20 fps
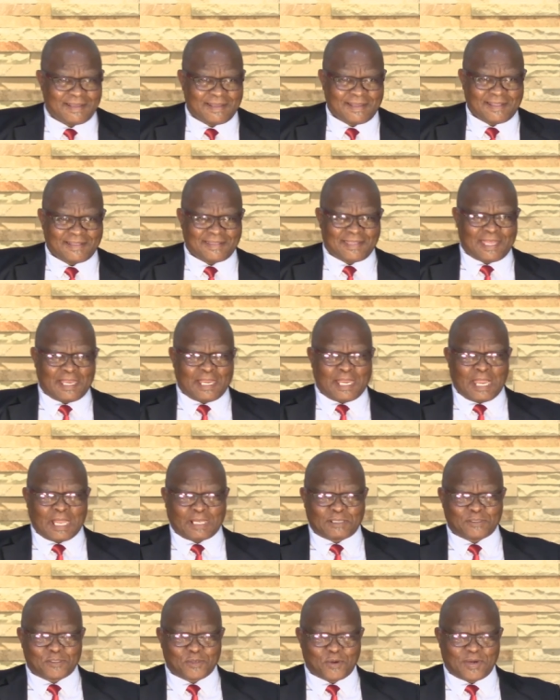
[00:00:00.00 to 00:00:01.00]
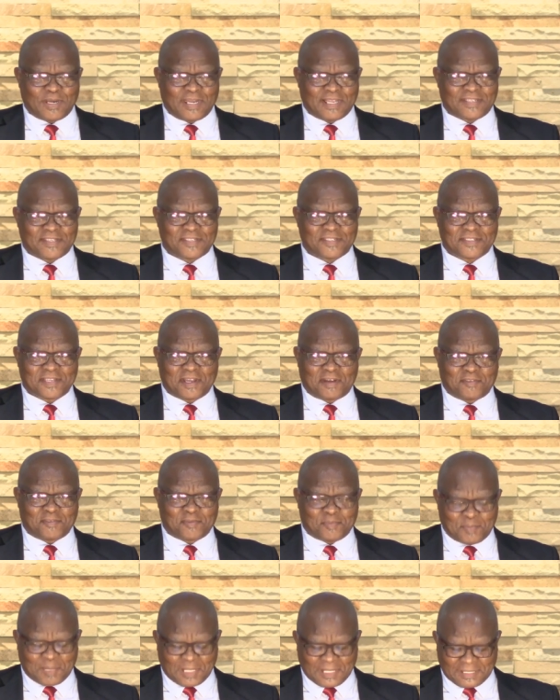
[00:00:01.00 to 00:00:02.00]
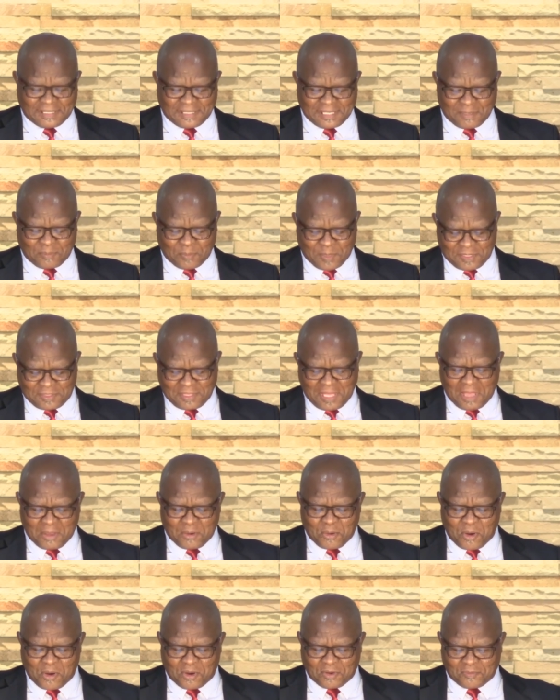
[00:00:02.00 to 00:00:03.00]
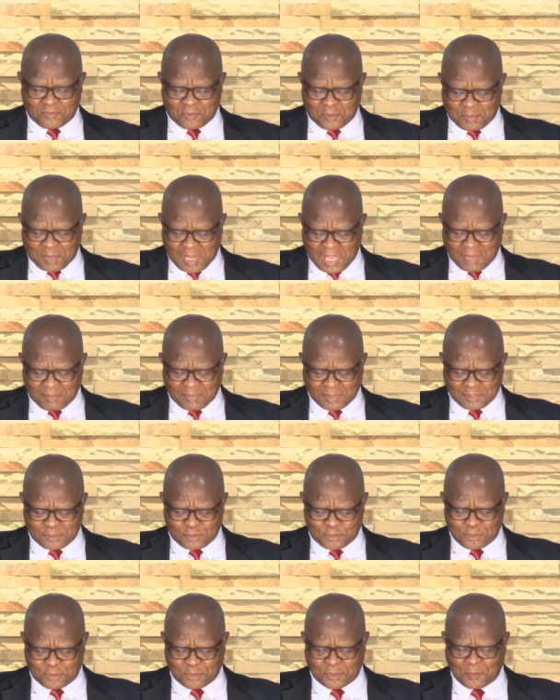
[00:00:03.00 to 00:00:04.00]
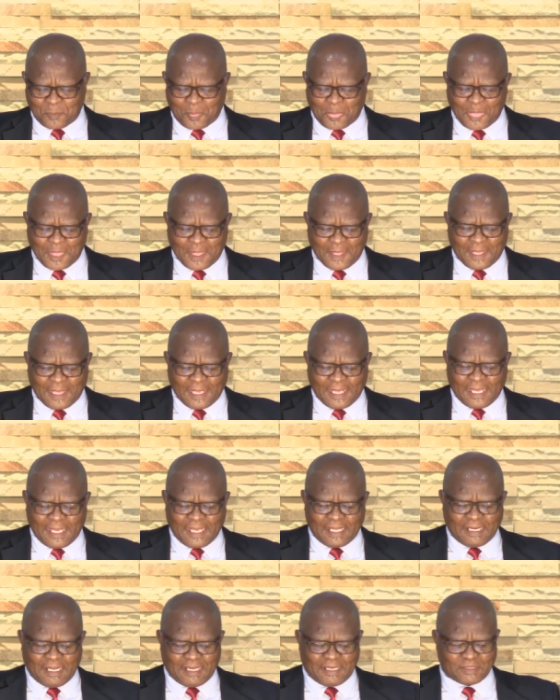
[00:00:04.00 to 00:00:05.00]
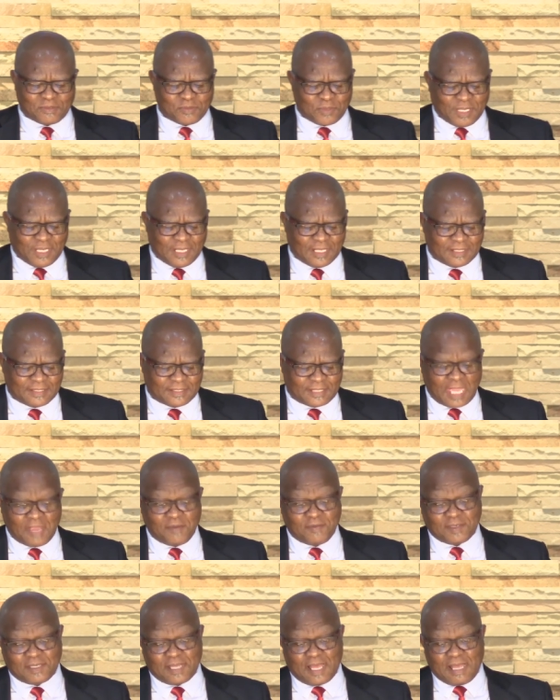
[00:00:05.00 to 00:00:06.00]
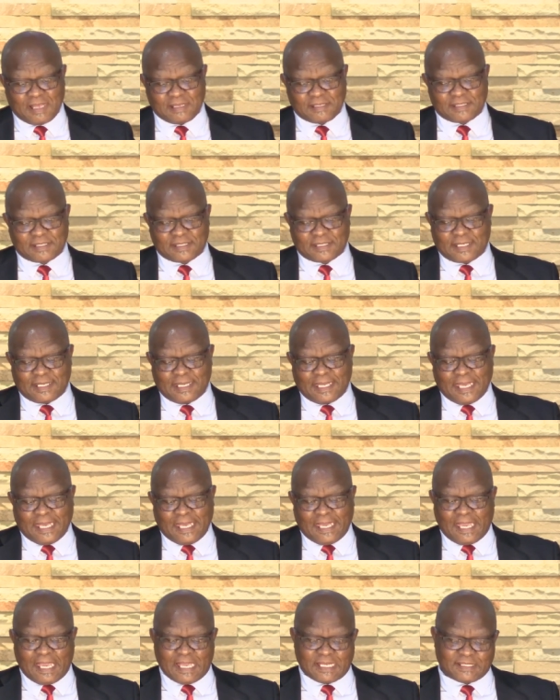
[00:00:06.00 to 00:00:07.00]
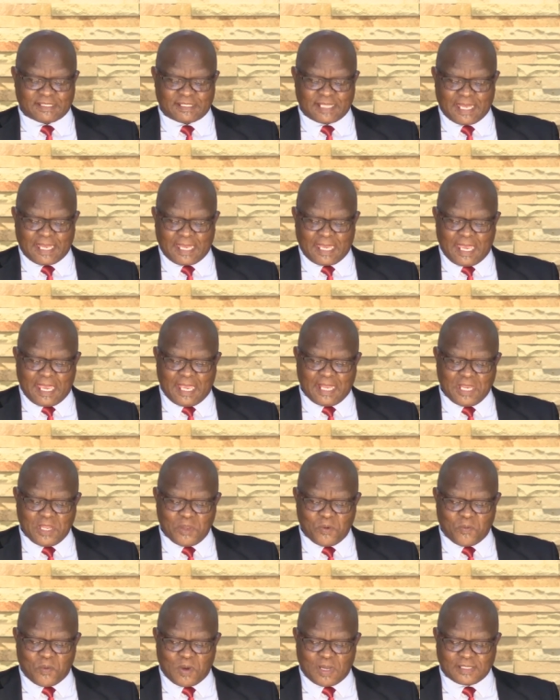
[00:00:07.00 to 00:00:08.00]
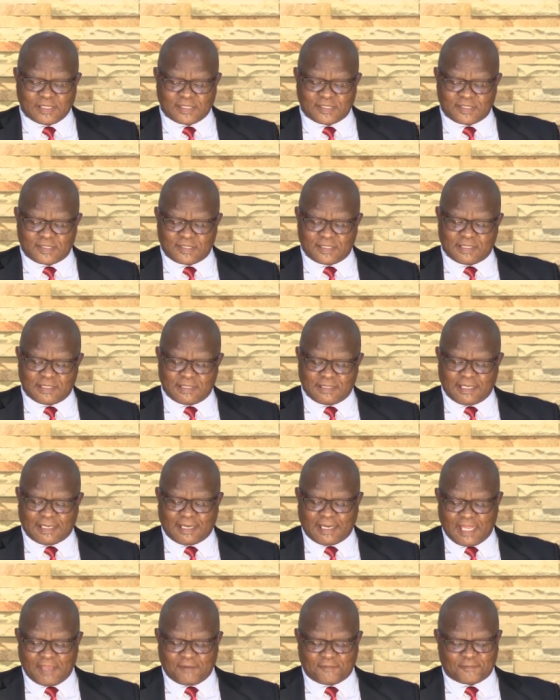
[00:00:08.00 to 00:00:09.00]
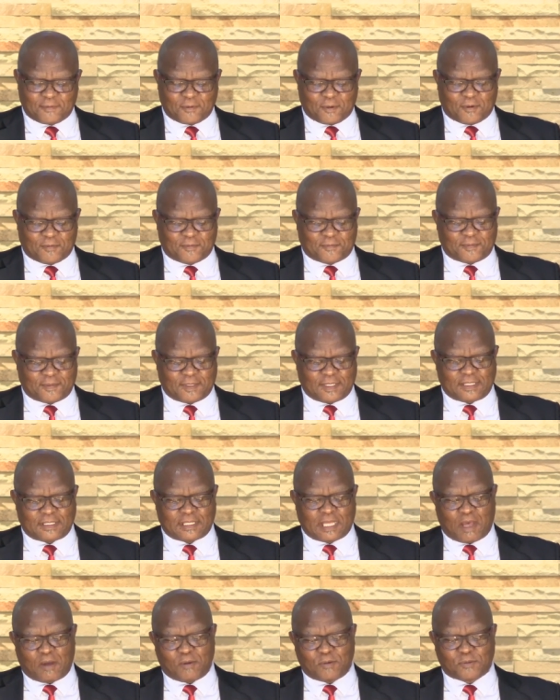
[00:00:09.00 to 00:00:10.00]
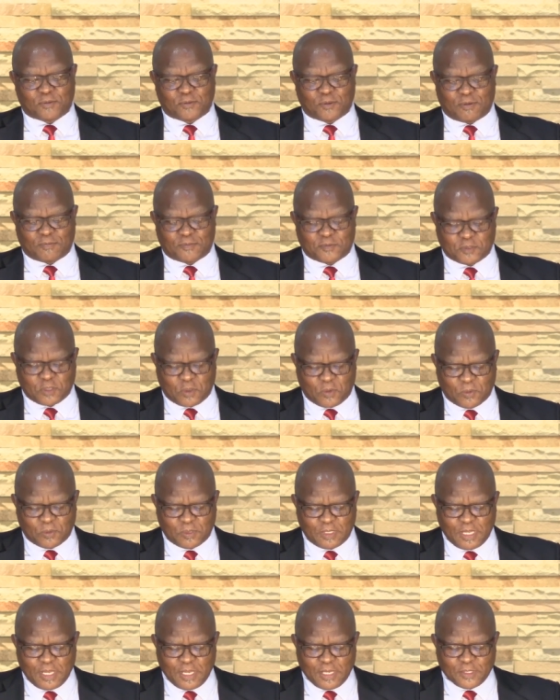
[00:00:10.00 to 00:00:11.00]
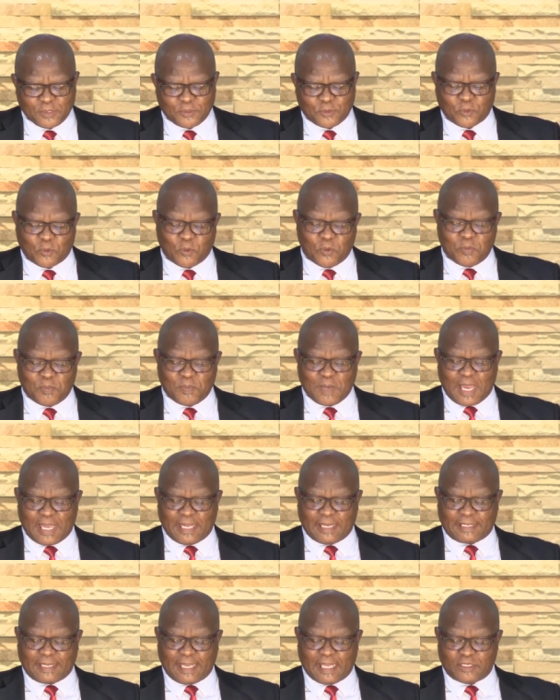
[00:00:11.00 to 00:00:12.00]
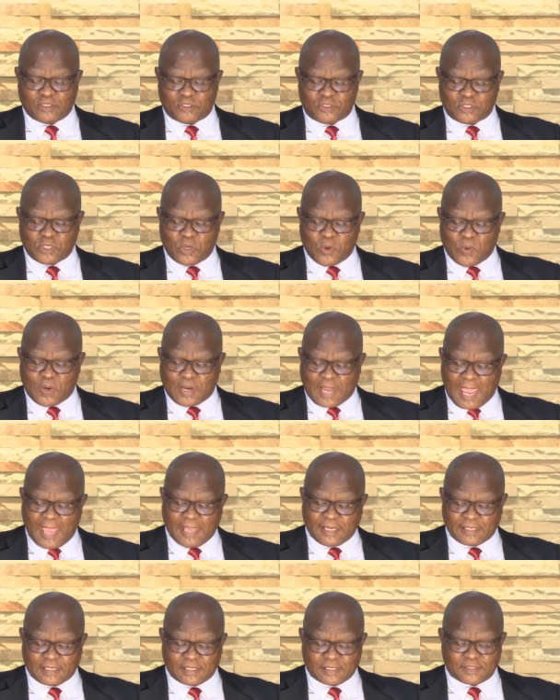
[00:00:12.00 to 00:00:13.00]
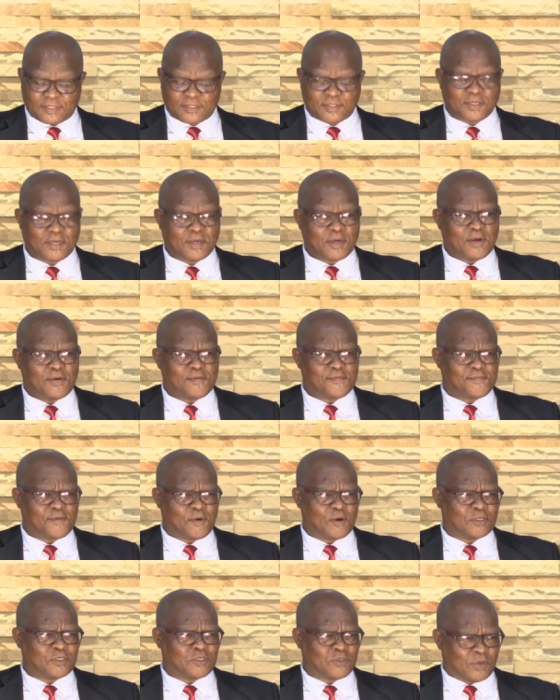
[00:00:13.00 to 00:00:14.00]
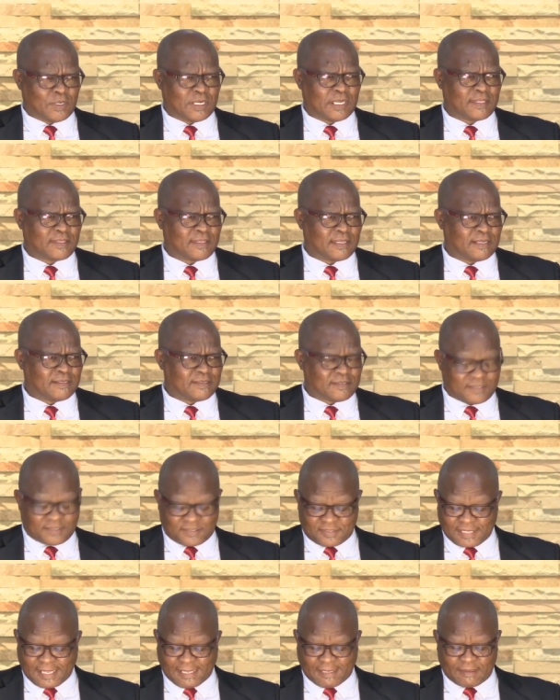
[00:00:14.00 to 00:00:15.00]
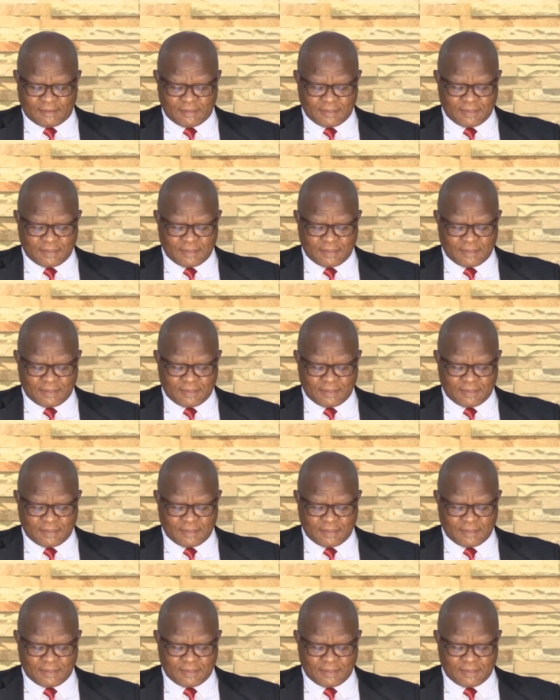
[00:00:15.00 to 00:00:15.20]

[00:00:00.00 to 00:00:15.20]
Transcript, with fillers: the electronic stuff, but uh, we thank God for Bibles too. let us read. David asked is there anyone still left of the house of Saul to whom I can show kindness for Jonathan's sake?